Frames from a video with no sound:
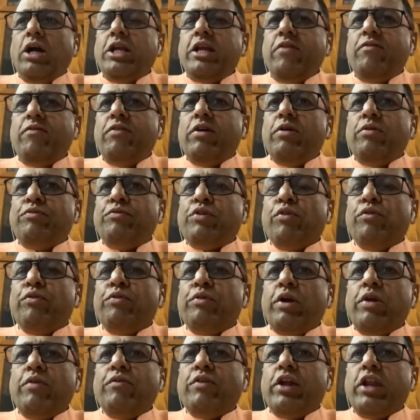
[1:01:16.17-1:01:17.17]
even if
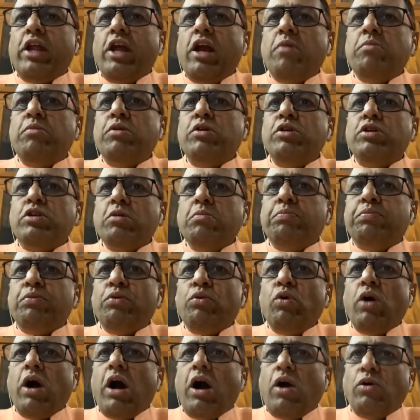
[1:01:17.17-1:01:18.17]
you were able to
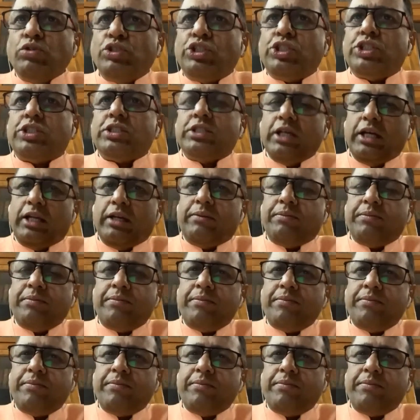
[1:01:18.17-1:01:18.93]
prove ouster,